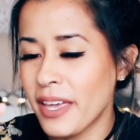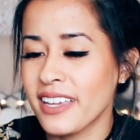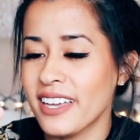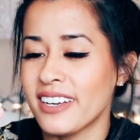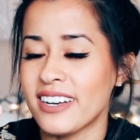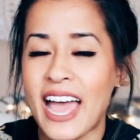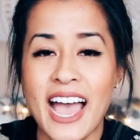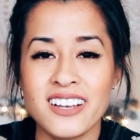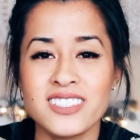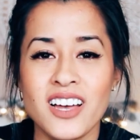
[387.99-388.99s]
pick and an
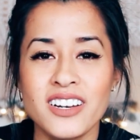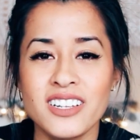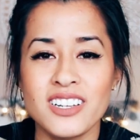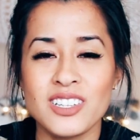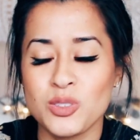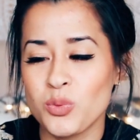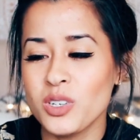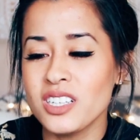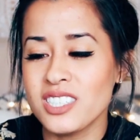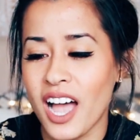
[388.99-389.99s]
axe on it. It's
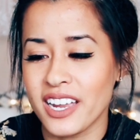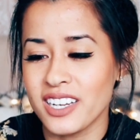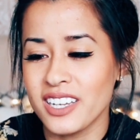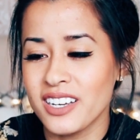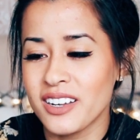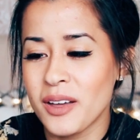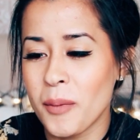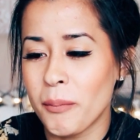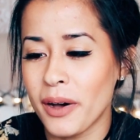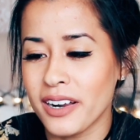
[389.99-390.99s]
really tiny,
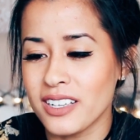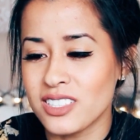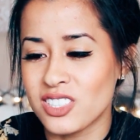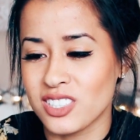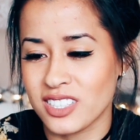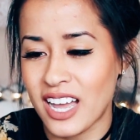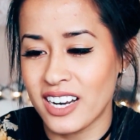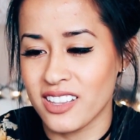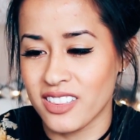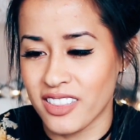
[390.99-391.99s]
but it's just
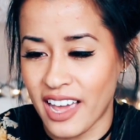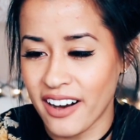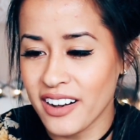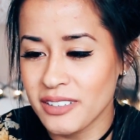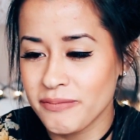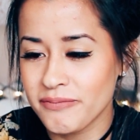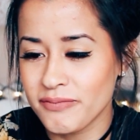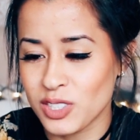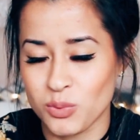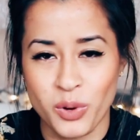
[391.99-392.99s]
kind of there,
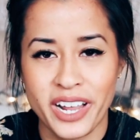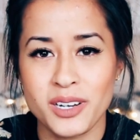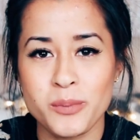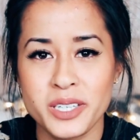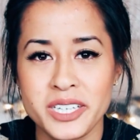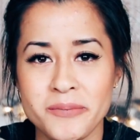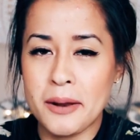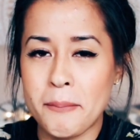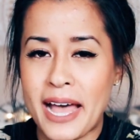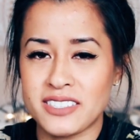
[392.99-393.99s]
just randomly.
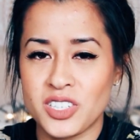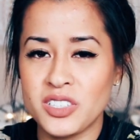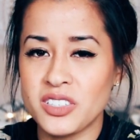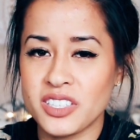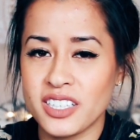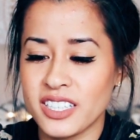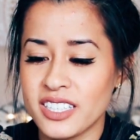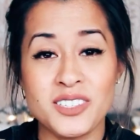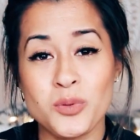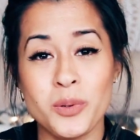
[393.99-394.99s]
Kind of masculine looking.
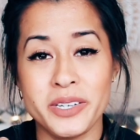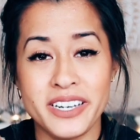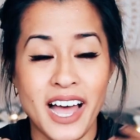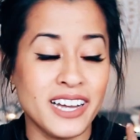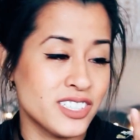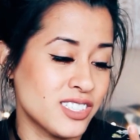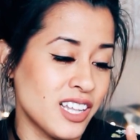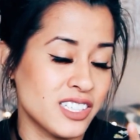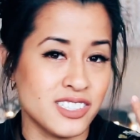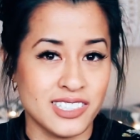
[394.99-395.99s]
As a woman, I just
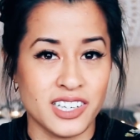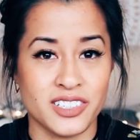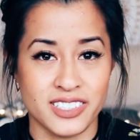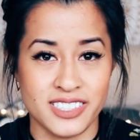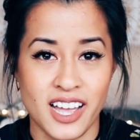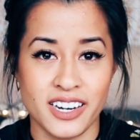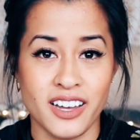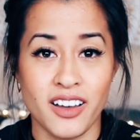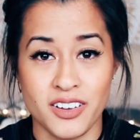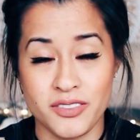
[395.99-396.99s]
like the sleeker design
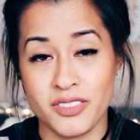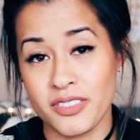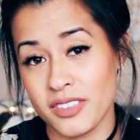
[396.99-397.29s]
of